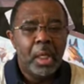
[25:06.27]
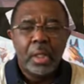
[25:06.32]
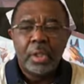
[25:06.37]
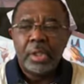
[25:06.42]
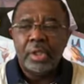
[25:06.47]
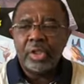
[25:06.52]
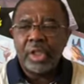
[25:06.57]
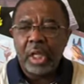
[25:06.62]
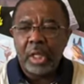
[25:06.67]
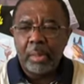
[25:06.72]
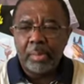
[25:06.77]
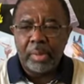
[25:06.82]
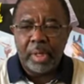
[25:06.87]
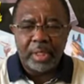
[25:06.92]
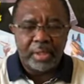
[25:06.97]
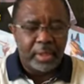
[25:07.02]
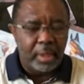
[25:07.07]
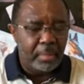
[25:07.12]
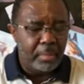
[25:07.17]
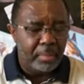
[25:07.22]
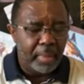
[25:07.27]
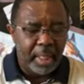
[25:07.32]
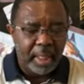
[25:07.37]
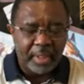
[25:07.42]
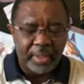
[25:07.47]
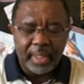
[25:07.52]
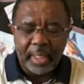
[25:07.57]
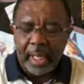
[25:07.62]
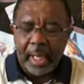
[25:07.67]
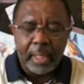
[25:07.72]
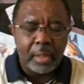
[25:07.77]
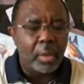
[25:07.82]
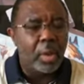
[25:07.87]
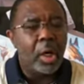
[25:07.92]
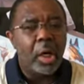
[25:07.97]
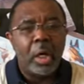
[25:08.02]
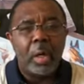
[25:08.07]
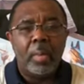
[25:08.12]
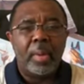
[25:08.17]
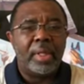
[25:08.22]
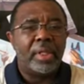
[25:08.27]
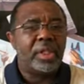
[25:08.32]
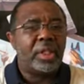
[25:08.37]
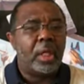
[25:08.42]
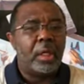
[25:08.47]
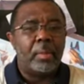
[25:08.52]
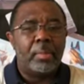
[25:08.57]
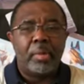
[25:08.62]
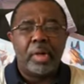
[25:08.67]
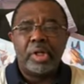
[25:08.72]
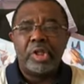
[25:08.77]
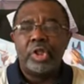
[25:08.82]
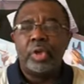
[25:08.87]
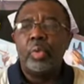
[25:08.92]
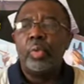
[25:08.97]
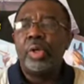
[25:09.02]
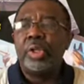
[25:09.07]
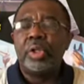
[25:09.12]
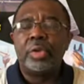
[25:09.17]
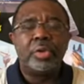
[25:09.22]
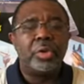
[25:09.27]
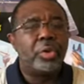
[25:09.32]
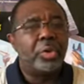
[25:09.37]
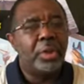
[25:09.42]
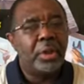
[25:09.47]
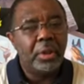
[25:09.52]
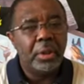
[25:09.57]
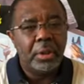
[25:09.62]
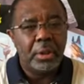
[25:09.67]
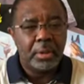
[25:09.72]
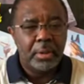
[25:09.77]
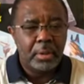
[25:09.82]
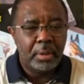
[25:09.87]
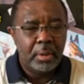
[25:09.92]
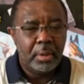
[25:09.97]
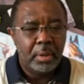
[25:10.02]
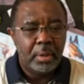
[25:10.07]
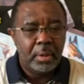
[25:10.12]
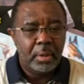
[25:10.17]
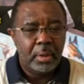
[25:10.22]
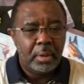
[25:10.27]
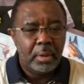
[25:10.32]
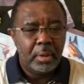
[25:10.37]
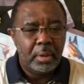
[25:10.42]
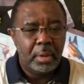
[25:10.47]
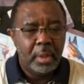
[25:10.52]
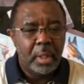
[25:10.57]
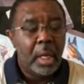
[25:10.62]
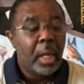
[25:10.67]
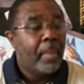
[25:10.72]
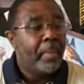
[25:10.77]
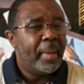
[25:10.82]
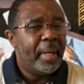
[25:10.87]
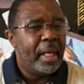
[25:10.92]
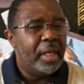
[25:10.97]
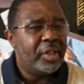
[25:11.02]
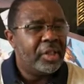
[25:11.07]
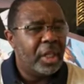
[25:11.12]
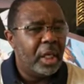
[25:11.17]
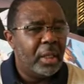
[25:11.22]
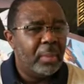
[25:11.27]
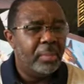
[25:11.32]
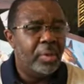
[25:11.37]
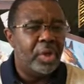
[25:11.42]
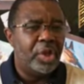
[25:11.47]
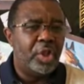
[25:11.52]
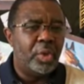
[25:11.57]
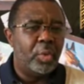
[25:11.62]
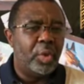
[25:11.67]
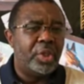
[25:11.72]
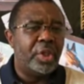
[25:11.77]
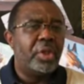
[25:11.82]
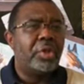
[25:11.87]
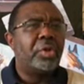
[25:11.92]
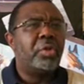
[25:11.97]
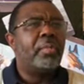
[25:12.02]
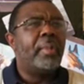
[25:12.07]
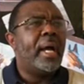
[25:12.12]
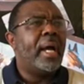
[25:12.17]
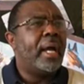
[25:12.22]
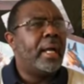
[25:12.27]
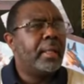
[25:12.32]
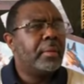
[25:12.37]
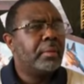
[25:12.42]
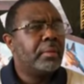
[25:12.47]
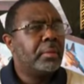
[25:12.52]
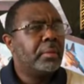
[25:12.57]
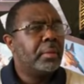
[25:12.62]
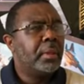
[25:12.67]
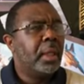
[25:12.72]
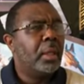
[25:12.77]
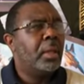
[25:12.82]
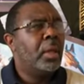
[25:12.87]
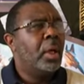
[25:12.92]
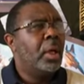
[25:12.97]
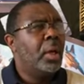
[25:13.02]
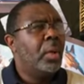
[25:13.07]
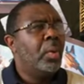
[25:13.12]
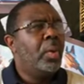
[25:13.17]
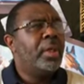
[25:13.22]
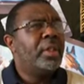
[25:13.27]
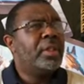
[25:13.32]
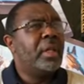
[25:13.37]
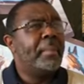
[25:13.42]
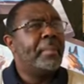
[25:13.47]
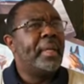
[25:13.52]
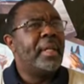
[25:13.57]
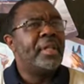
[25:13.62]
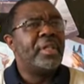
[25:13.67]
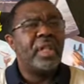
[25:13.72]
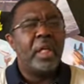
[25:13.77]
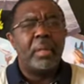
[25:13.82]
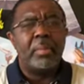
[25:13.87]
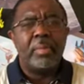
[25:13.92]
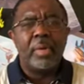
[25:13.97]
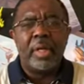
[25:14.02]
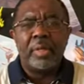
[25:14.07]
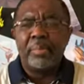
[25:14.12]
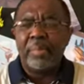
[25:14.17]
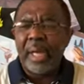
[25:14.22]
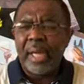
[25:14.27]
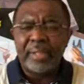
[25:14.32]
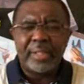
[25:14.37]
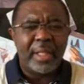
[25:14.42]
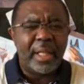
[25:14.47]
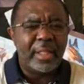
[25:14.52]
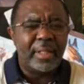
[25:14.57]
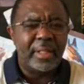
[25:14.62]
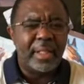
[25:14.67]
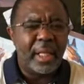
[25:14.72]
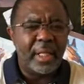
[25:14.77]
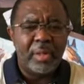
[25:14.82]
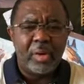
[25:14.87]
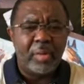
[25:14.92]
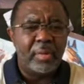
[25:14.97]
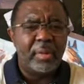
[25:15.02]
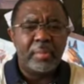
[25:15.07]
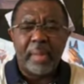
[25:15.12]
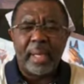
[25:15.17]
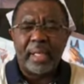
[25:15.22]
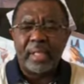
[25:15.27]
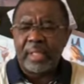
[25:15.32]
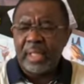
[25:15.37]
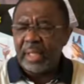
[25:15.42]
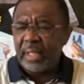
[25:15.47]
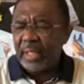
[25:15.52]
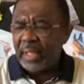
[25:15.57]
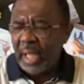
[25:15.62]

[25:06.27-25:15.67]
To celebrate them means that I don't always celebrate you when you do good, but I celebrate you when you do bad. What does that mean, celebrating? Pastor, that's, that don't even make sense.